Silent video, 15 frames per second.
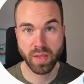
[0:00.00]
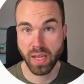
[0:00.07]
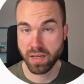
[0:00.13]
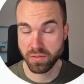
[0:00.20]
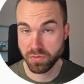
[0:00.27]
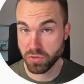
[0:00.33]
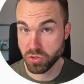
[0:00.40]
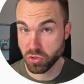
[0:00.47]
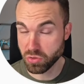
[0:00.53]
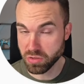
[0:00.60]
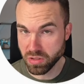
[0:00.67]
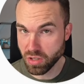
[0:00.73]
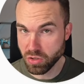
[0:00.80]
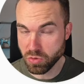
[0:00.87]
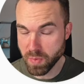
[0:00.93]
And if you
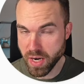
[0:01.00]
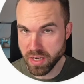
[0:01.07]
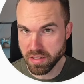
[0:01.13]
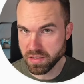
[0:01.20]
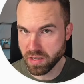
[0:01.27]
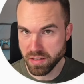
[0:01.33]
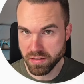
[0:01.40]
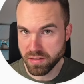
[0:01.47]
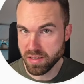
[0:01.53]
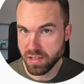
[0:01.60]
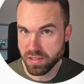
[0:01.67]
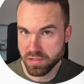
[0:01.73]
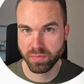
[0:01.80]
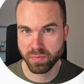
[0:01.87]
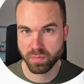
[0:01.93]
don't know MyDesigns
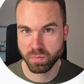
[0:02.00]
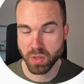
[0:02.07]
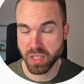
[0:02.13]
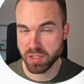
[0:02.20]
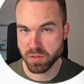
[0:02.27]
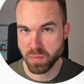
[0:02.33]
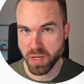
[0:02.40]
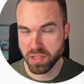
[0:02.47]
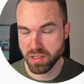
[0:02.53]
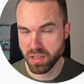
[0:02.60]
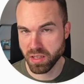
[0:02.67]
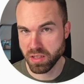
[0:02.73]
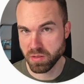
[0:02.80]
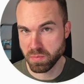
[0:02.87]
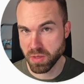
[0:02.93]
yet, well, it's
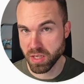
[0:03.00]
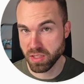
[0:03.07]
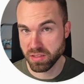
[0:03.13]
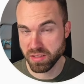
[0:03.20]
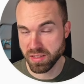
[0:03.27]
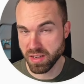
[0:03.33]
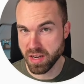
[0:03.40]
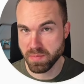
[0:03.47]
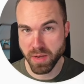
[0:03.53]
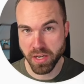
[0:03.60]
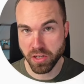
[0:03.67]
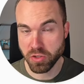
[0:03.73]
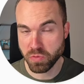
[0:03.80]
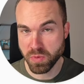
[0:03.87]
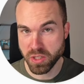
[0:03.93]
basically a big design
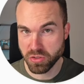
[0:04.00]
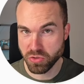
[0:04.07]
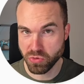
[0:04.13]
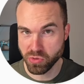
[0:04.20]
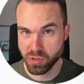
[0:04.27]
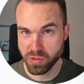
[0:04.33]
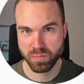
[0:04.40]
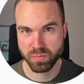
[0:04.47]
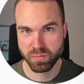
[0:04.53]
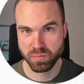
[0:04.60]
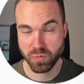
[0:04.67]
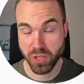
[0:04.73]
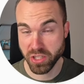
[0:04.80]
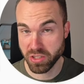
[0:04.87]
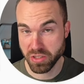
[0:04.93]
management tool
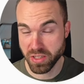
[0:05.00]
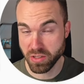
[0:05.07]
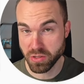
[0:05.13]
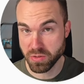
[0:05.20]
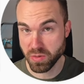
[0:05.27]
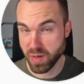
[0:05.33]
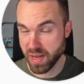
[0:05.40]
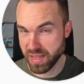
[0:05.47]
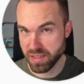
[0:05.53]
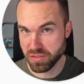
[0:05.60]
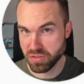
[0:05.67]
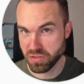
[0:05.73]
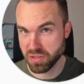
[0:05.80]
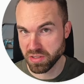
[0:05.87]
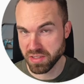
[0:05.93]
where you can also
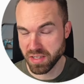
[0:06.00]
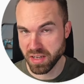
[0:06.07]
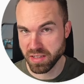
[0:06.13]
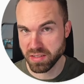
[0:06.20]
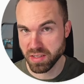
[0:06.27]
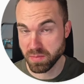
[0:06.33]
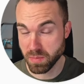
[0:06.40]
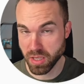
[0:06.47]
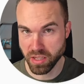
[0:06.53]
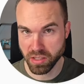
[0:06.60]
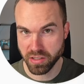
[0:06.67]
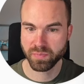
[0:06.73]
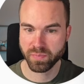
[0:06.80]
edit your designs in bulk.